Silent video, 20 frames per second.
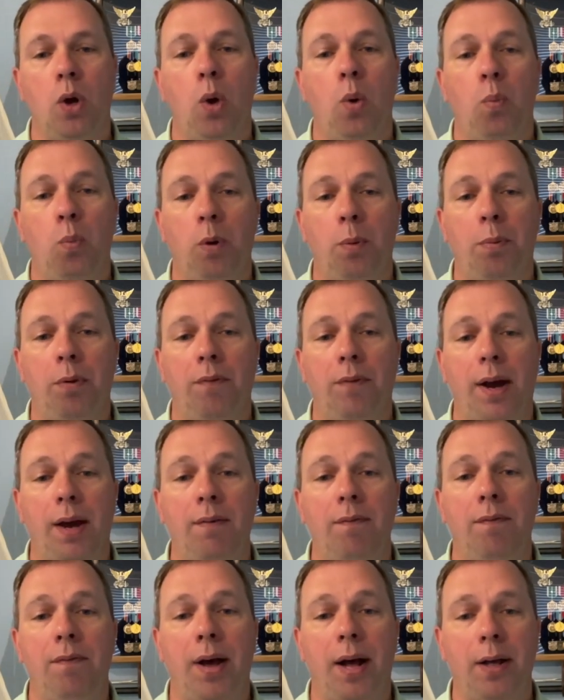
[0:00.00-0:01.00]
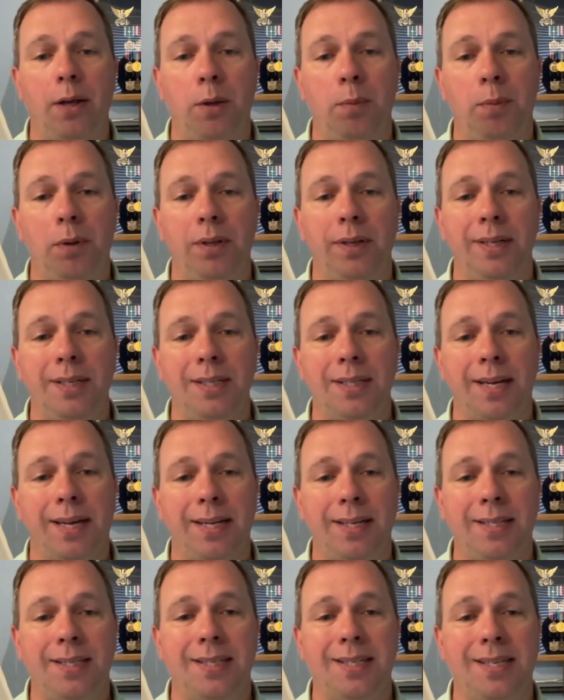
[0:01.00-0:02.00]
We'll provide valuable
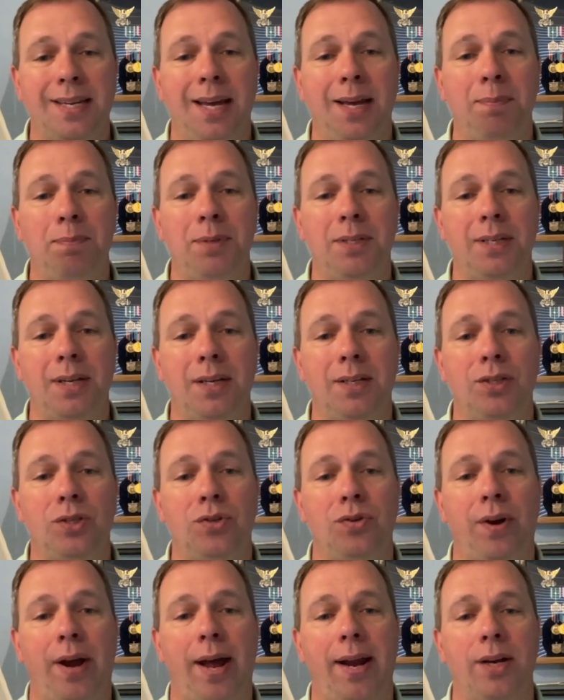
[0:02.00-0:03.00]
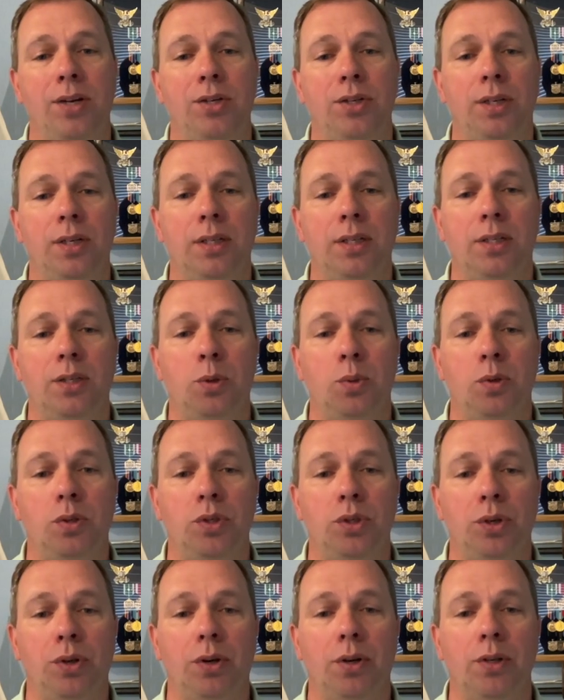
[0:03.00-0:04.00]
insights, tips, and strategies to
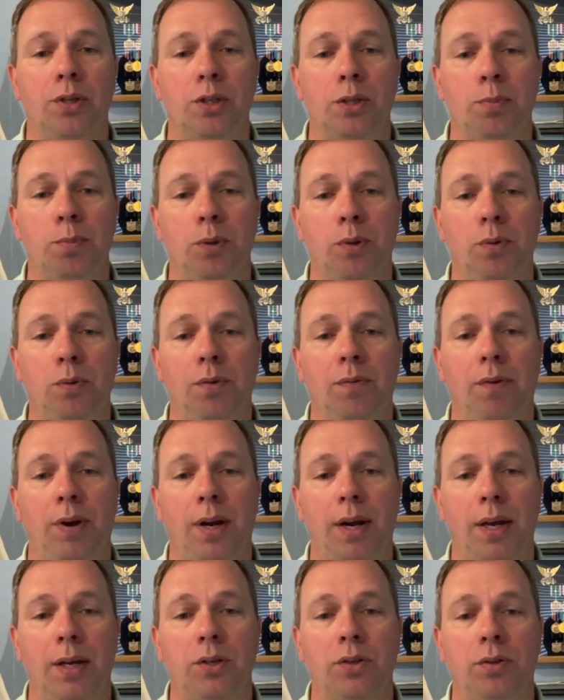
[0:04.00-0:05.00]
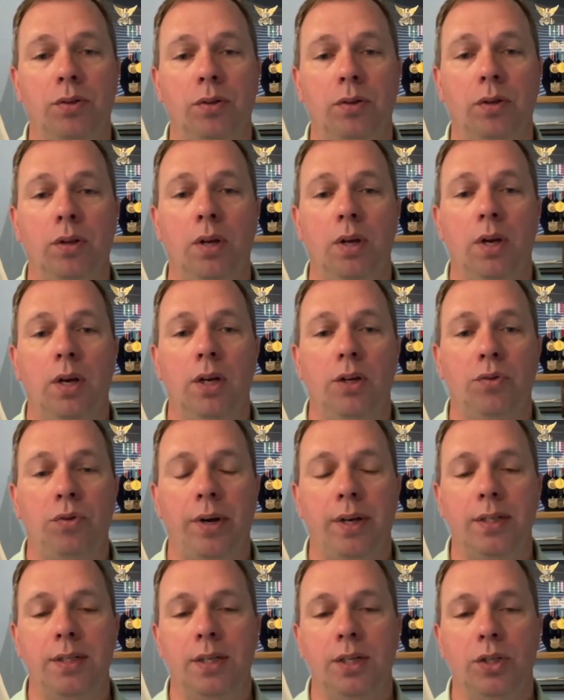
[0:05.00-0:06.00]
ensure a smooth financial
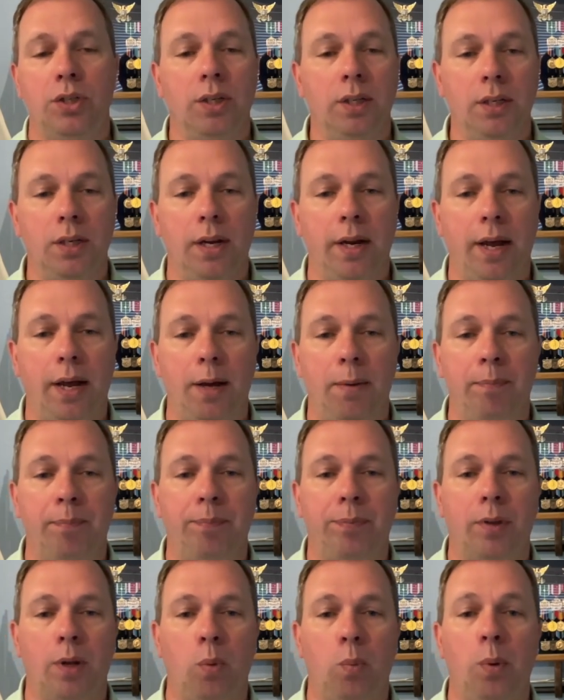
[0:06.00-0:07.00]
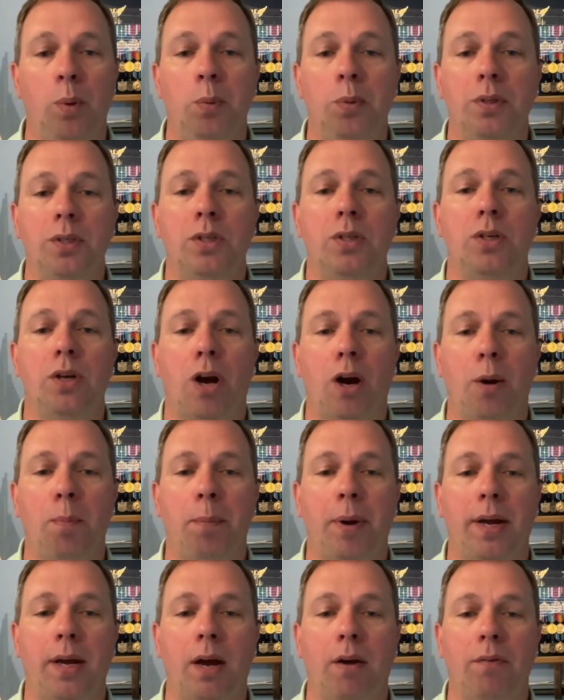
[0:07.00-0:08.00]
transition today. We will start
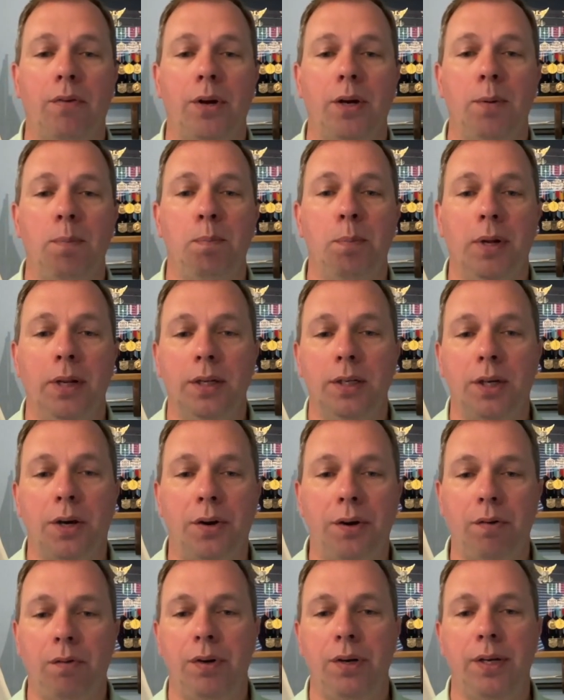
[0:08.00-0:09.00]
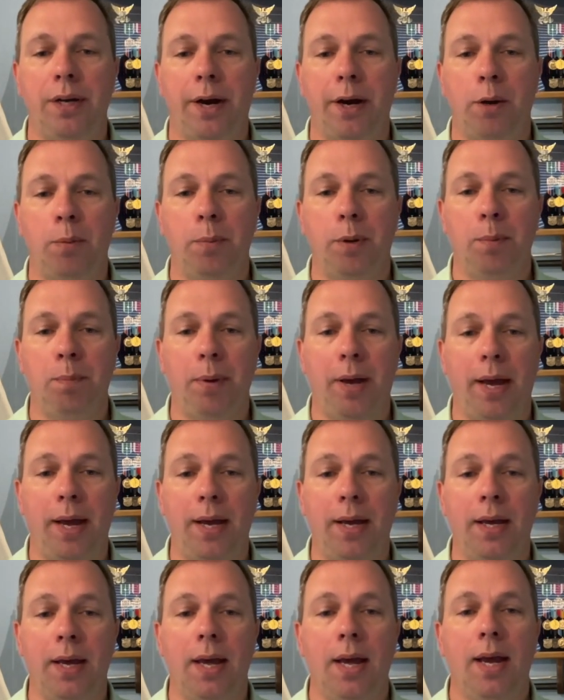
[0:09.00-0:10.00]
by covering military retirement
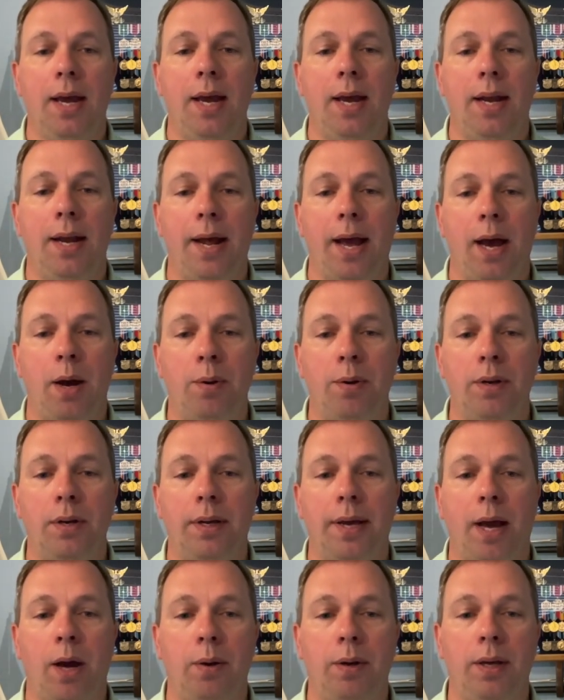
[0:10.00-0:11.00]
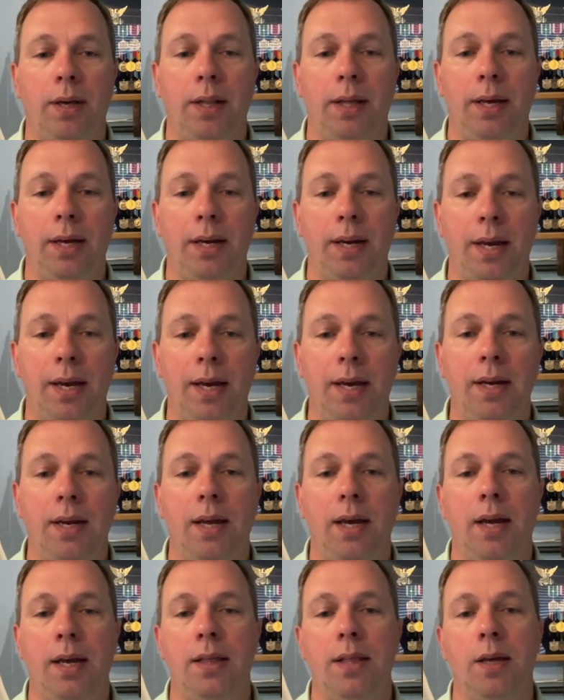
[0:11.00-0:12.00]
pay and how to calculate
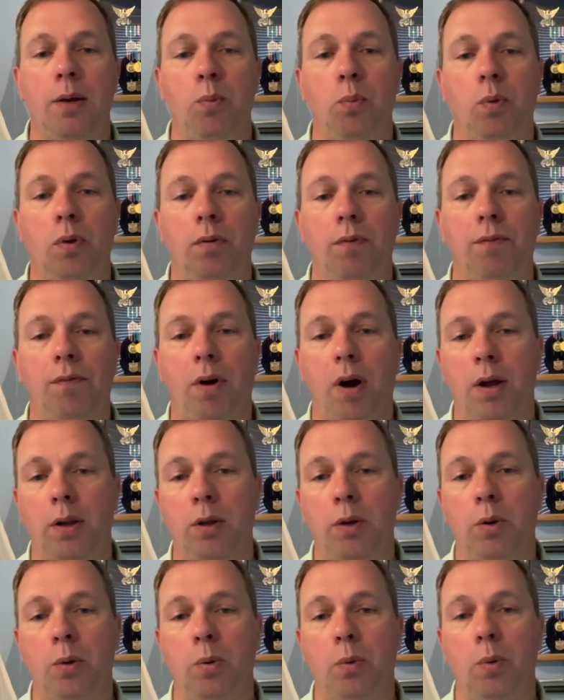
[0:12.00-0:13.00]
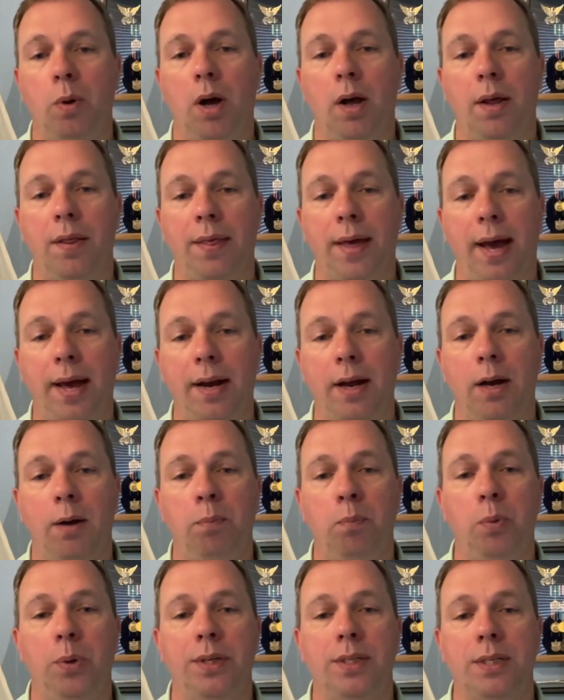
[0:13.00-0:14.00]
it, and then we'll follow that
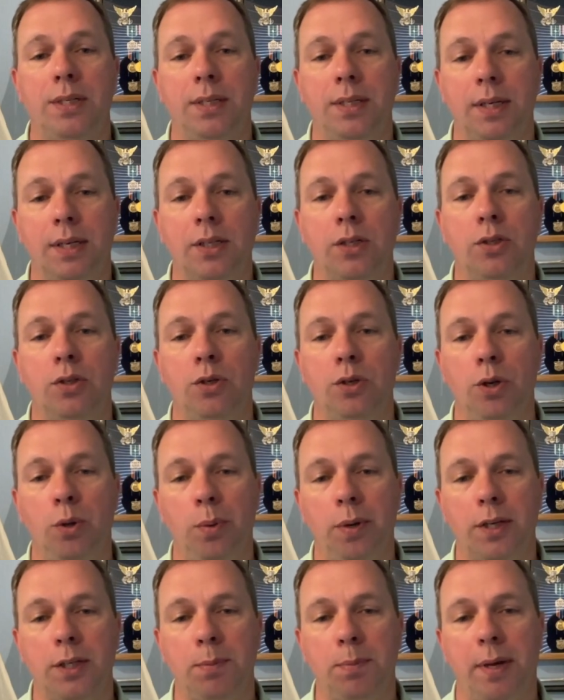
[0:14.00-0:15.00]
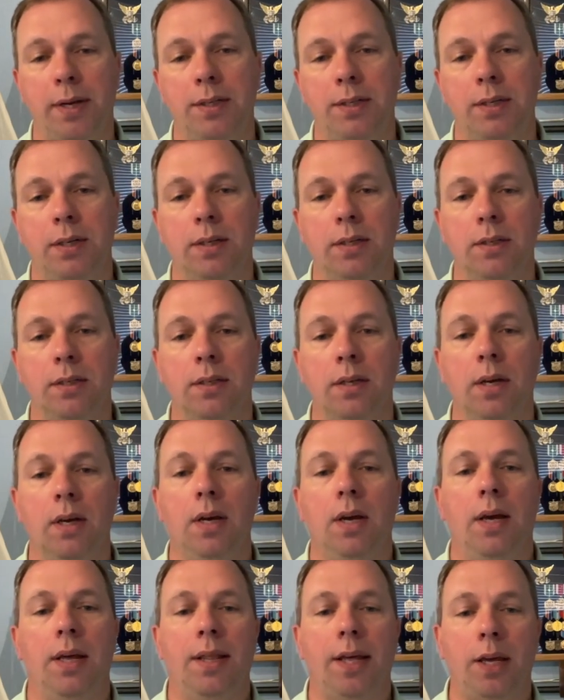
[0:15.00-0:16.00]
up with 6 new expenses
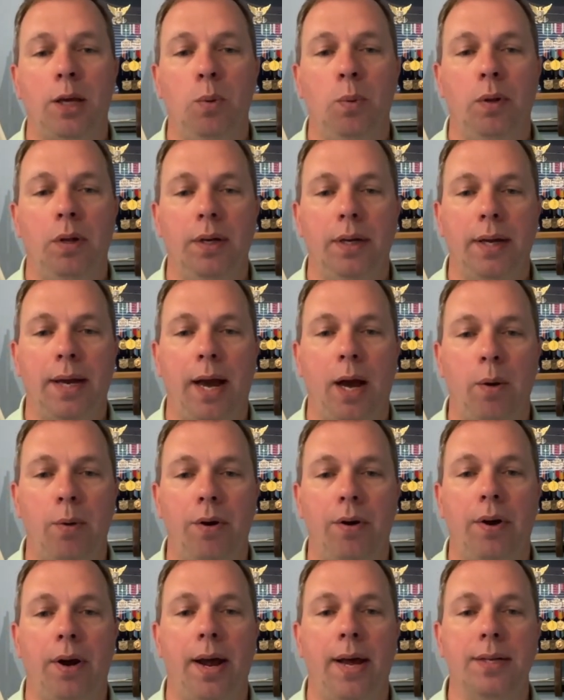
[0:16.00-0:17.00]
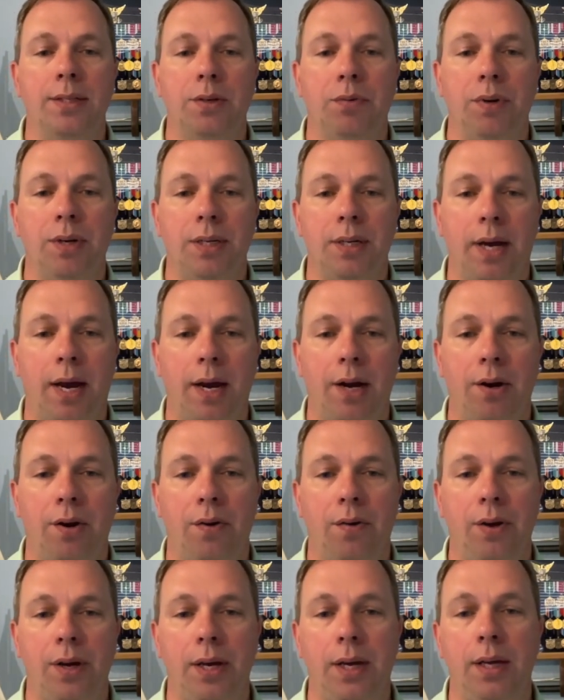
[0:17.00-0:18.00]
that you will encounter as a
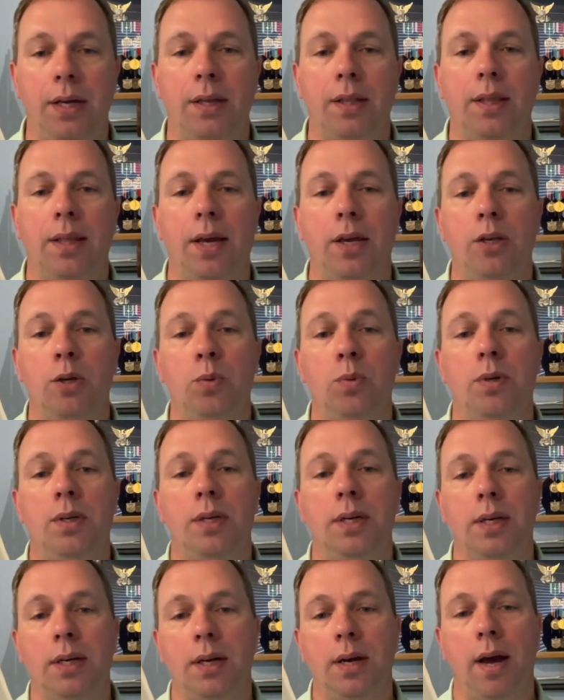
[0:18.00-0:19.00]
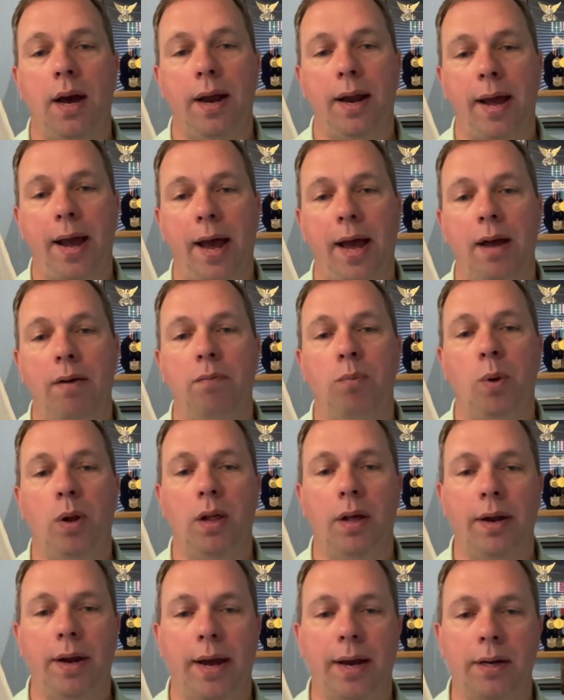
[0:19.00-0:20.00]
retiree that you did not have while
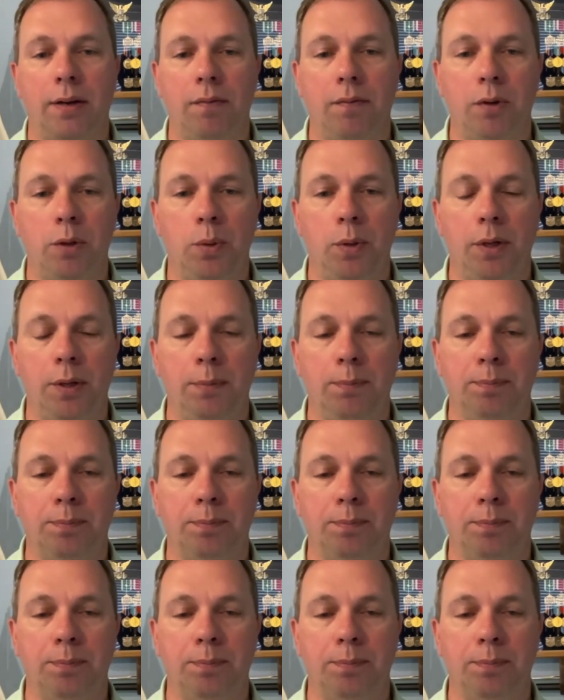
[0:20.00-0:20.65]
on active duty.